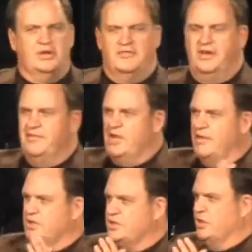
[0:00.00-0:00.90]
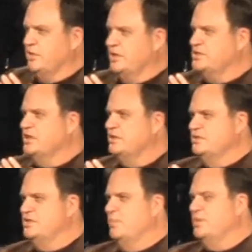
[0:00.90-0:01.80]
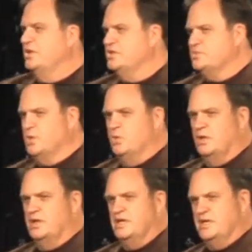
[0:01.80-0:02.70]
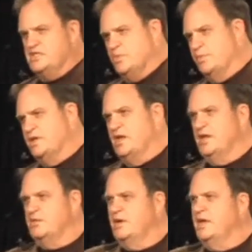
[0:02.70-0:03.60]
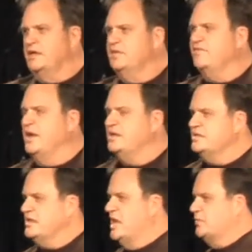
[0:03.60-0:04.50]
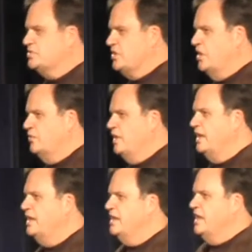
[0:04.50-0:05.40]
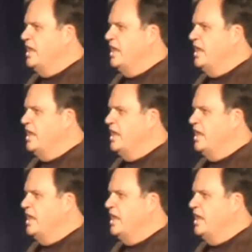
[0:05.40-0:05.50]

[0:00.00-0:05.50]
but if any of you have the courage to jump into this pool and swim to the other end and fight these animals all the way,